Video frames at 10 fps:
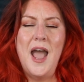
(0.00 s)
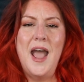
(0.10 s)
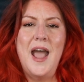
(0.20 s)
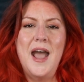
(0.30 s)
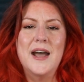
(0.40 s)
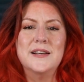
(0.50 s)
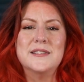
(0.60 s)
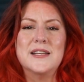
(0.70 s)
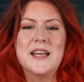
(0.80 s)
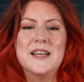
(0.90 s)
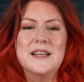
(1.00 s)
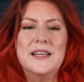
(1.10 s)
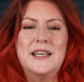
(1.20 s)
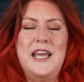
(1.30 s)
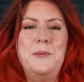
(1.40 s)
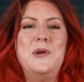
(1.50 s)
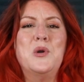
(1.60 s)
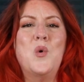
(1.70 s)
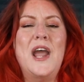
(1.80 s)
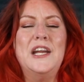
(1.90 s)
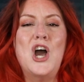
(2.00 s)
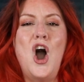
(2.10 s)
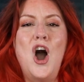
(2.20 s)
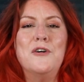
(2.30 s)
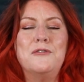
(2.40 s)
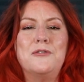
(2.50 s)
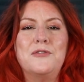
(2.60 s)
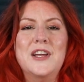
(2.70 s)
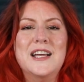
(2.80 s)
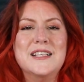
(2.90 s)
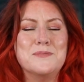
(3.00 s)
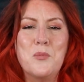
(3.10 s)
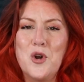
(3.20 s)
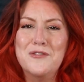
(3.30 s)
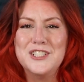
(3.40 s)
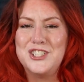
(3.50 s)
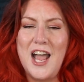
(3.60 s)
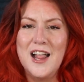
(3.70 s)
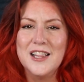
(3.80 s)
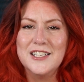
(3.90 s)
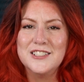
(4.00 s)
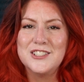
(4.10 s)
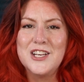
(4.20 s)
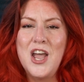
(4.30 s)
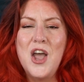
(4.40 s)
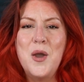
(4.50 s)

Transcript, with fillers: And keeping weight off is more of a challenge